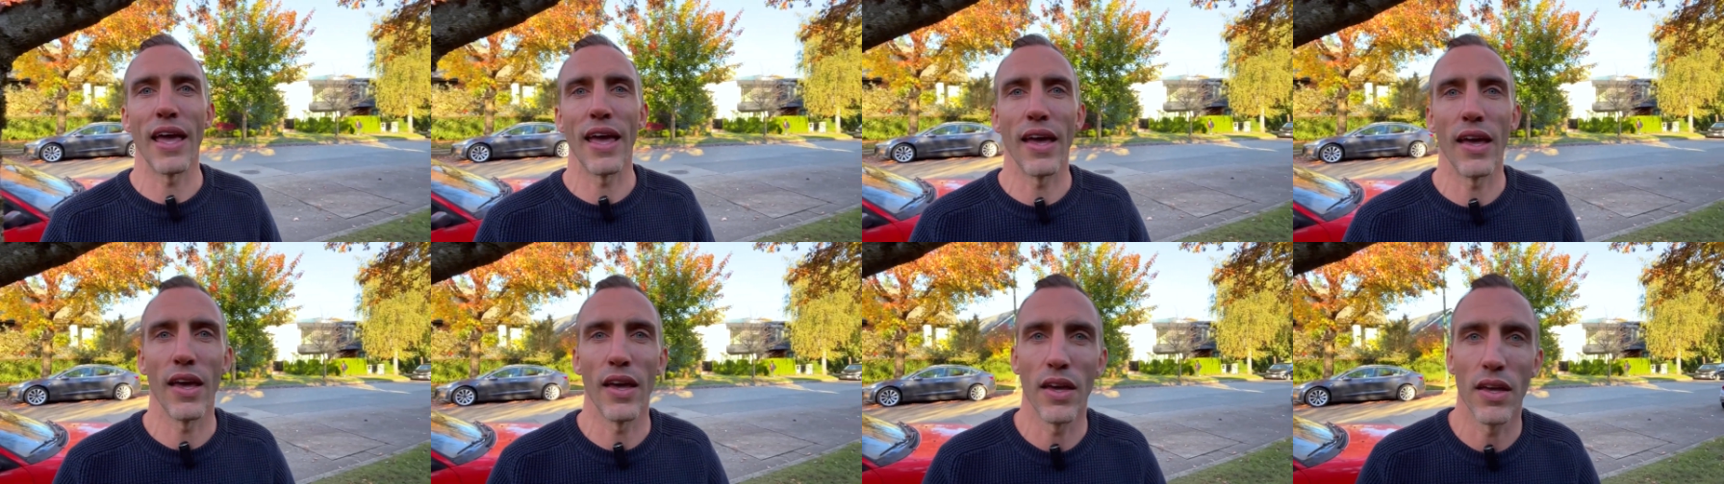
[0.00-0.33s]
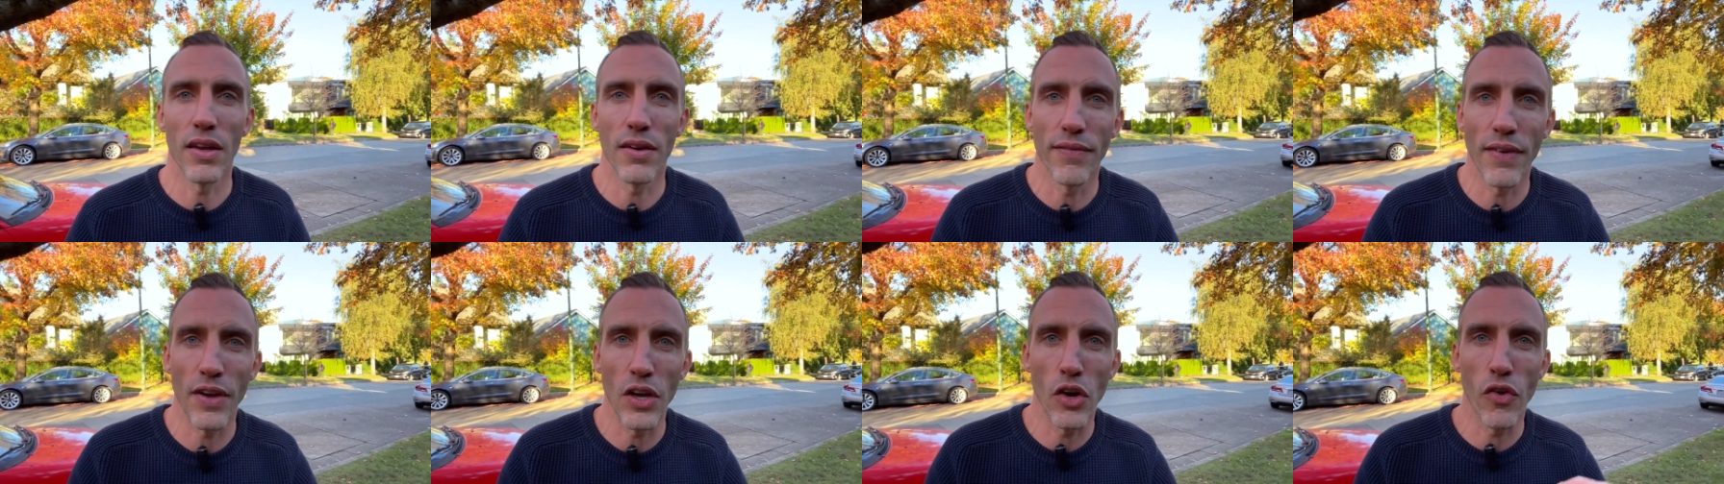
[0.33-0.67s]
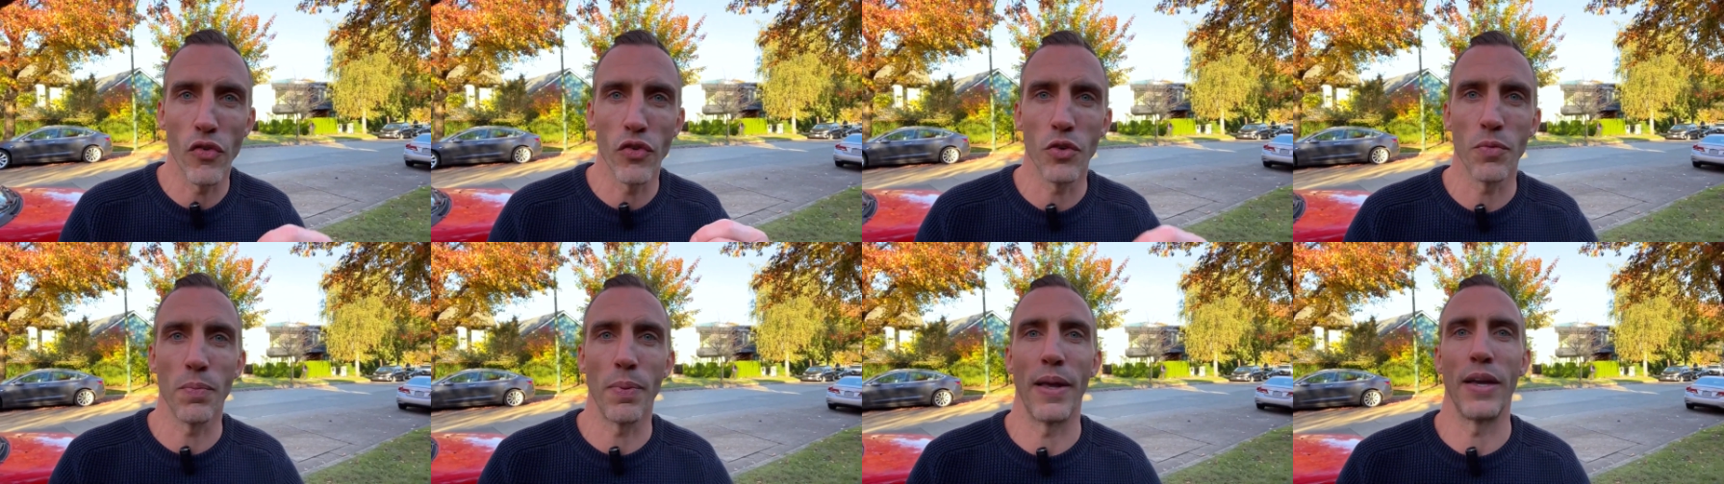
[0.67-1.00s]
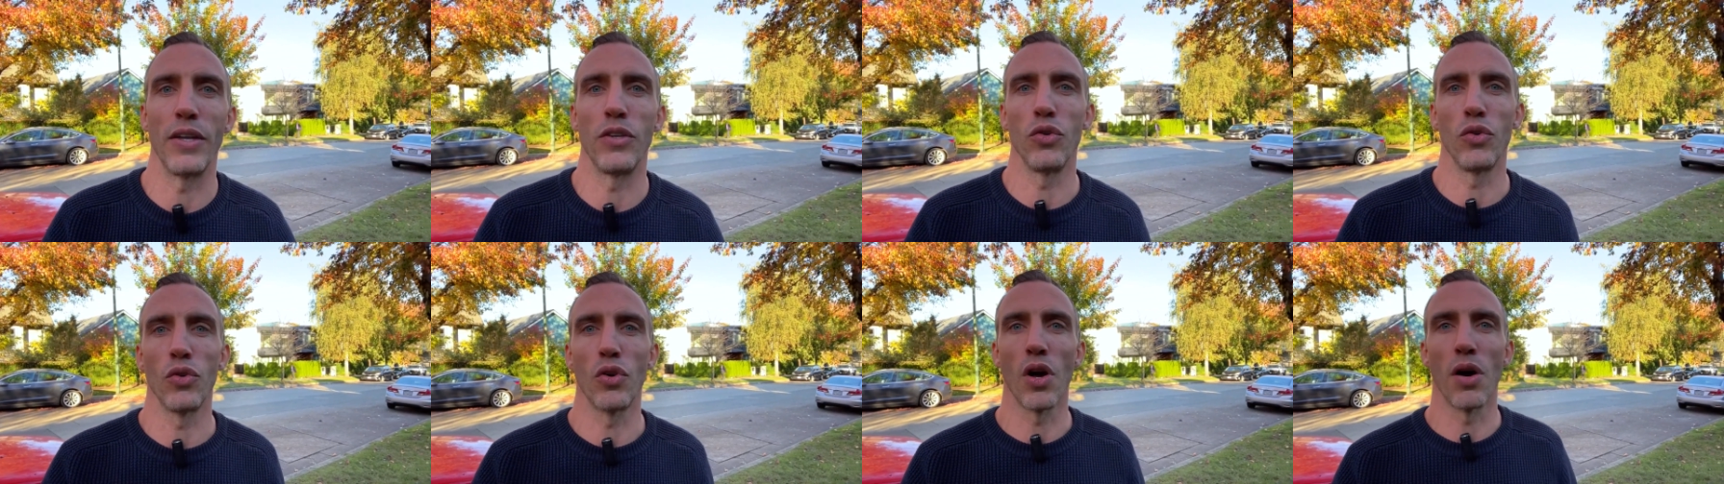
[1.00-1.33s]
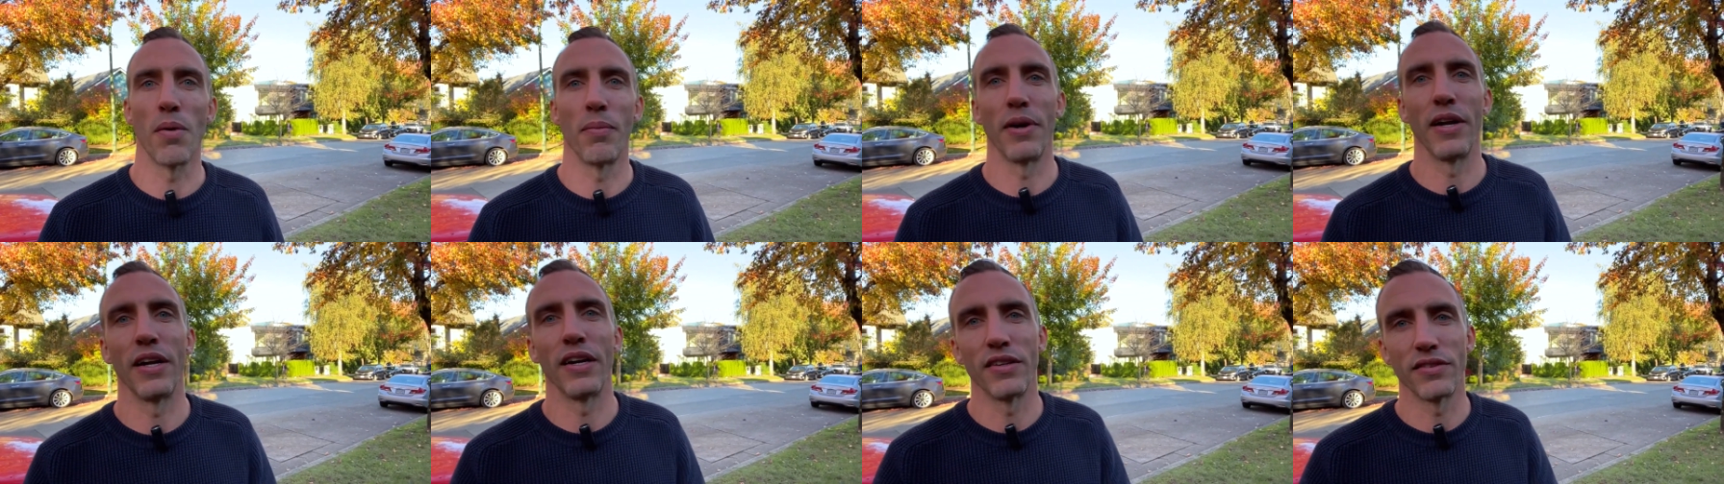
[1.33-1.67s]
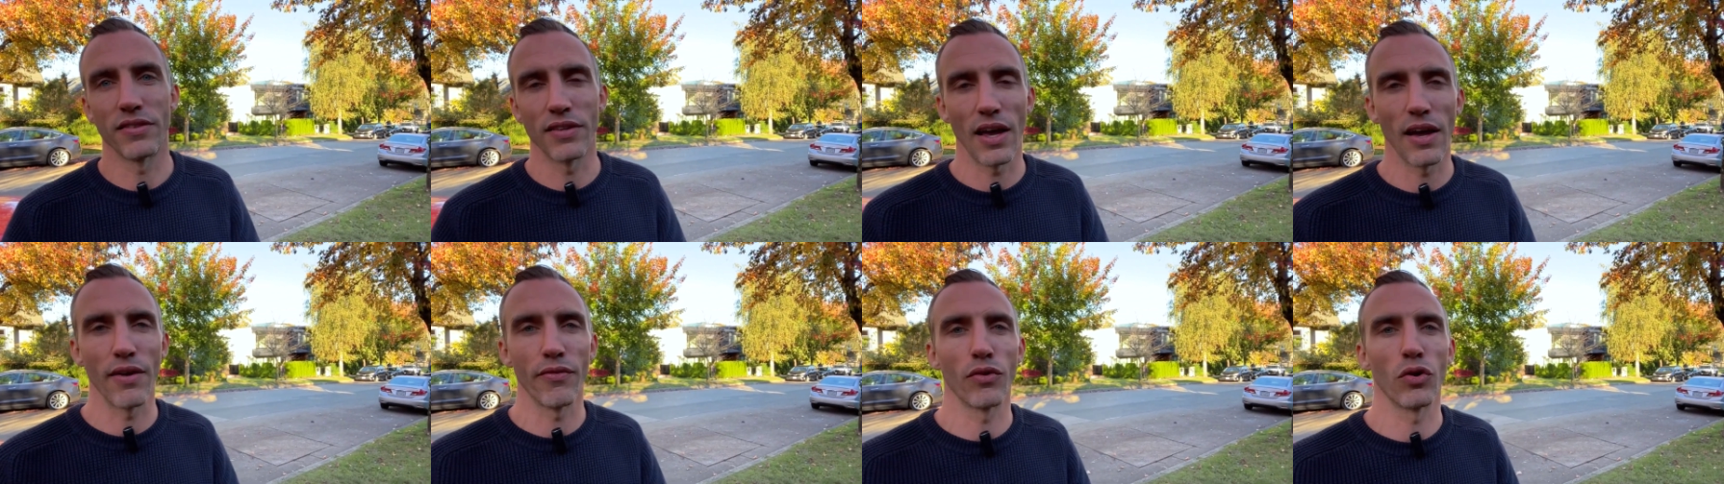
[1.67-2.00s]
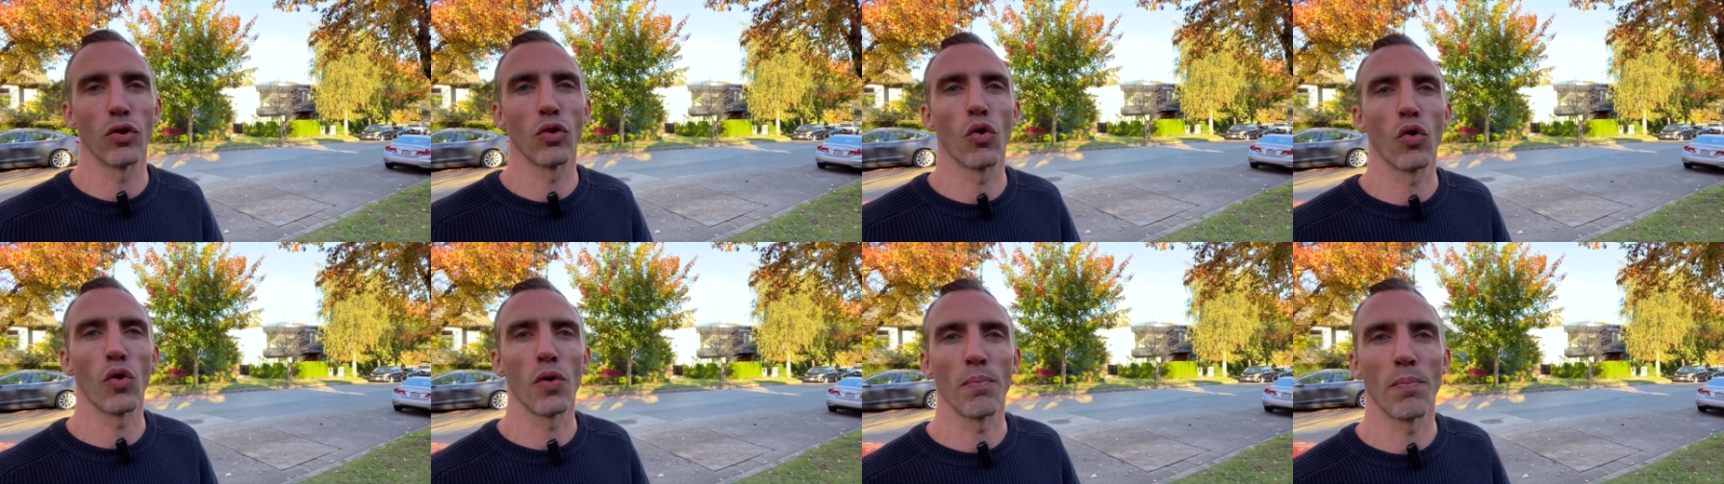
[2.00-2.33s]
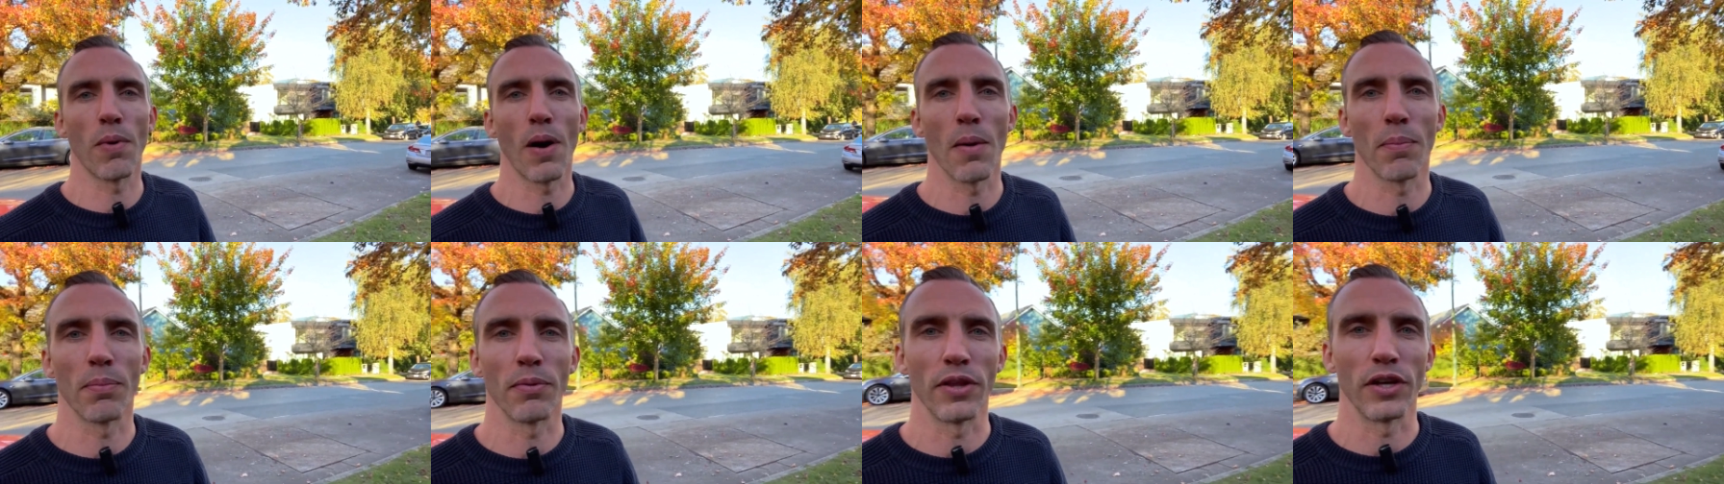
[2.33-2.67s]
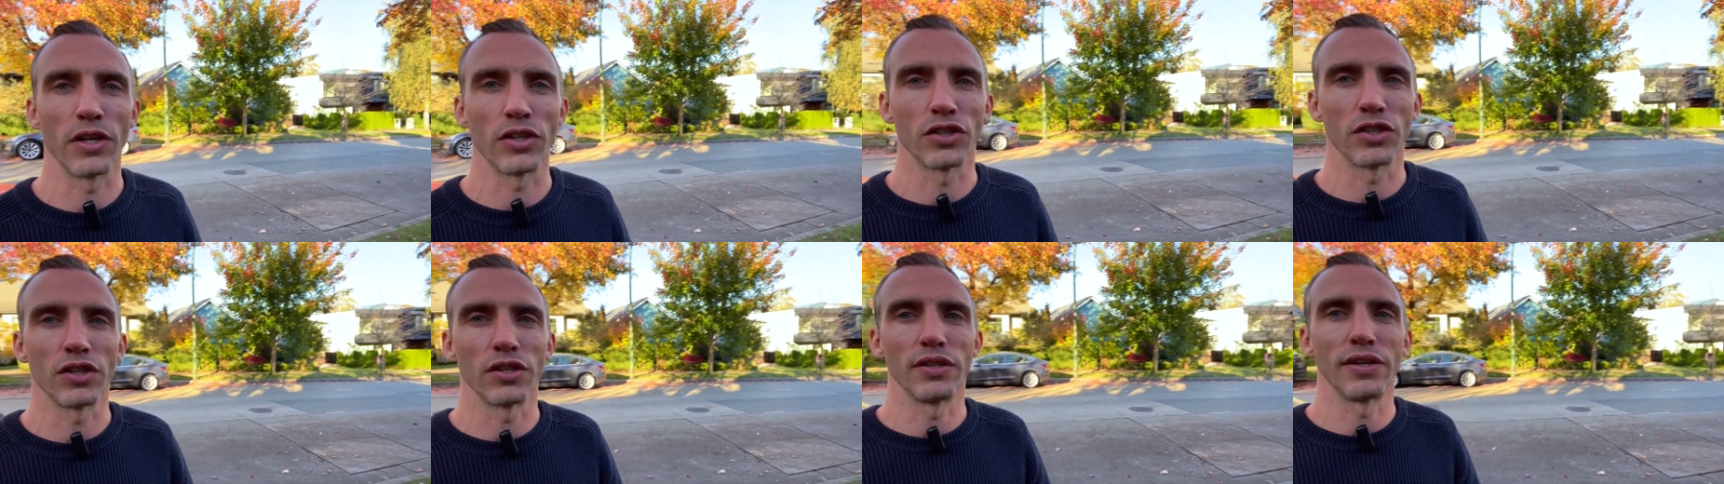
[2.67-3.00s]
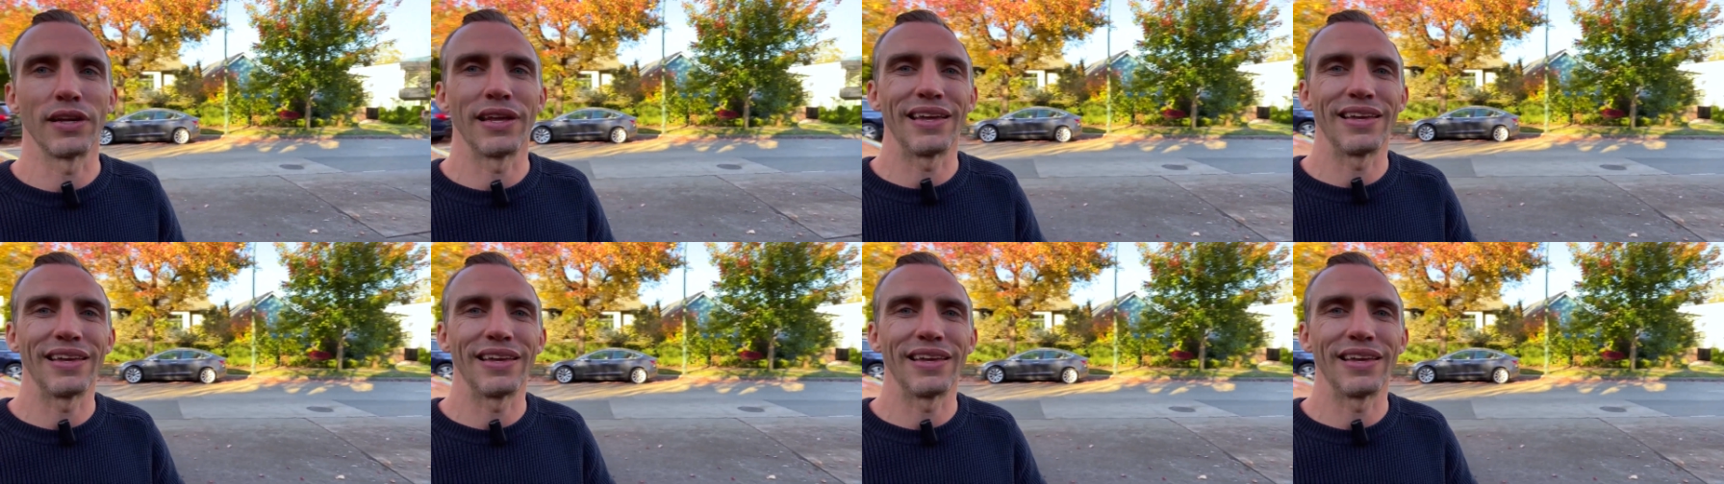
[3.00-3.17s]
and Vancouver's plan to accommodate its ever-growing population